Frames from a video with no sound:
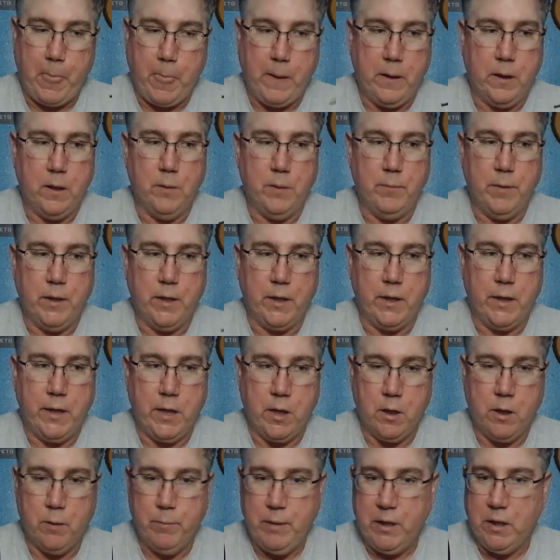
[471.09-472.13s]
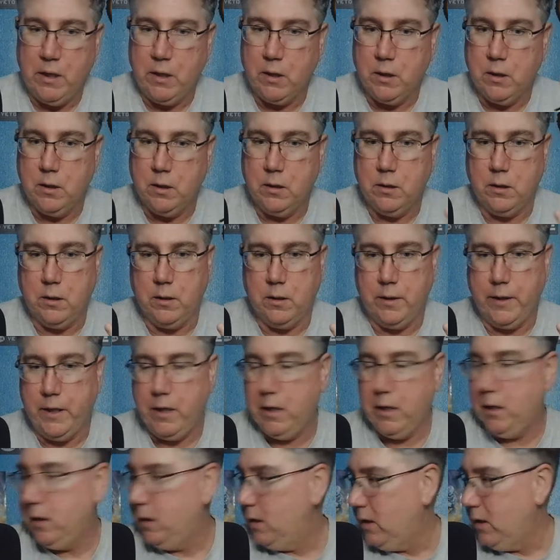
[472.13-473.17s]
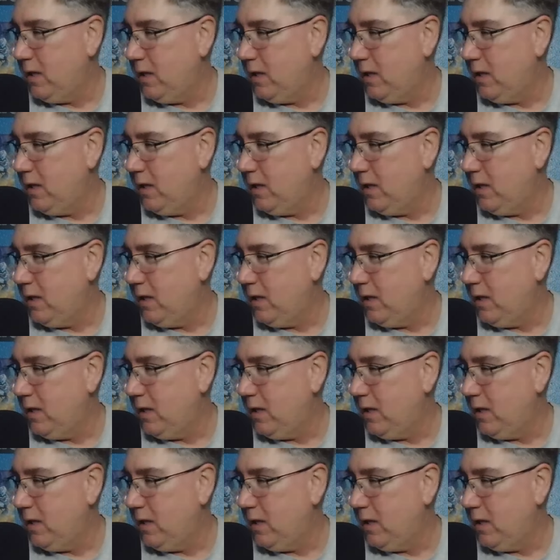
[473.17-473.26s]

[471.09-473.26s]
and a carabiner on hand.